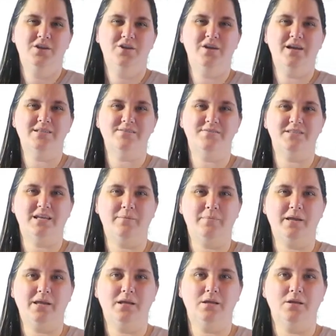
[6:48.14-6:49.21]
You guys have seen
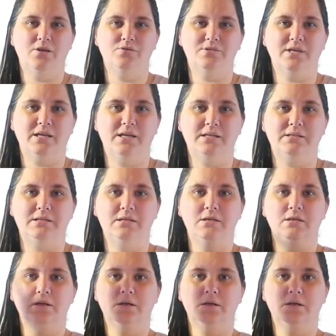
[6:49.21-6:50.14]
me using it.